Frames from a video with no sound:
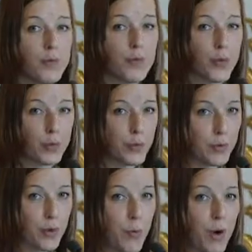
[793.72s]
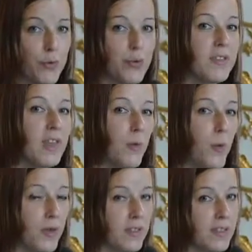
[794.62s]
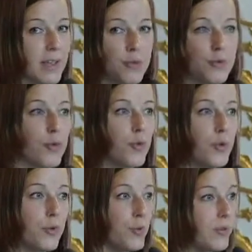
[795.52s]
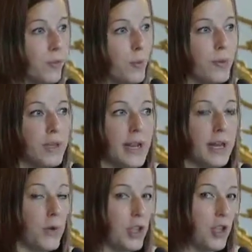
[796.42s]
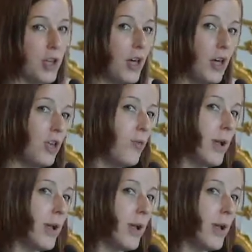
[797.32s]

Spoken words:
you talk to someone who say words that are not congruent with the body language, you